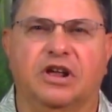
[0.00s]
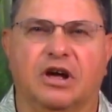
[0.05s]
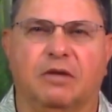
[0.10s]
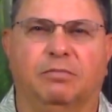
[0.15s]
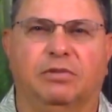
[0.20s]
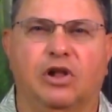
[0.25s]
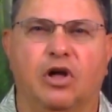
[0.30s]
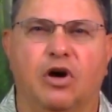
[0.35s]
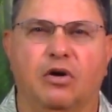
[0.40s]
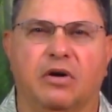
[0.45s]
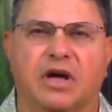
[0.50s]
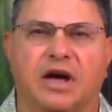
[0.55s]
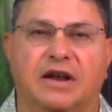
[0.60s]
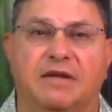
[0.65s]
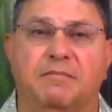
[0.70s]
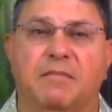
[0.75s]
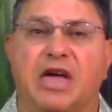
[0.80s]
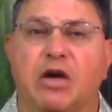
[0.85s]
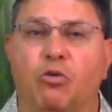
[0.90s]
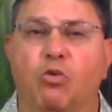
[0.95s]
a blowgun
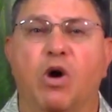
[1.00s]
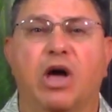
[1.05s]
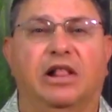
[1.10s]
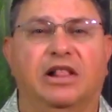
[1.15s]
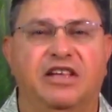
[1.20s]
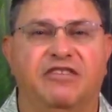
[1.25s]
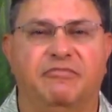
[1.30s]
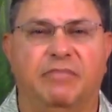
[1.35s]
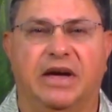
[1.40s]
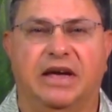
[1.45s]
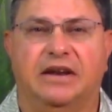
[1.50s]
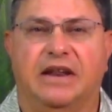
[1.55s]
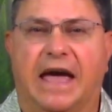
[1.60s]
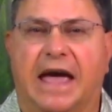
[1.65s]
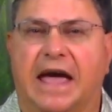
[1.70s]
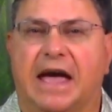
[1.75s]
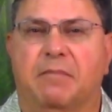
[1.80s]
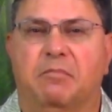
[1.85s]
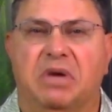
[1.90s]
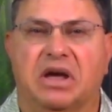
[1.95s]
may well have been
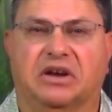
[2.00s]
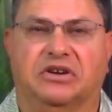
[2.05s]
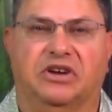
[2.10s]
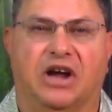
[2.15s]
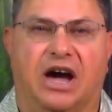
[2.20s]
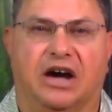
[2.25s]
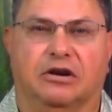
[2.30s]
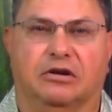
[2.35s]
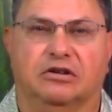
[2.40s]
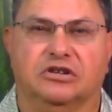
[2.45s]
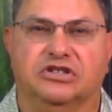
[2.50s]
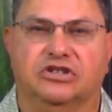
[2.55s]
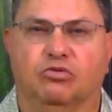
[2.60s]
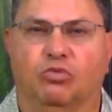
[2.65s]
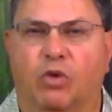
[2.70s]
at McDonald's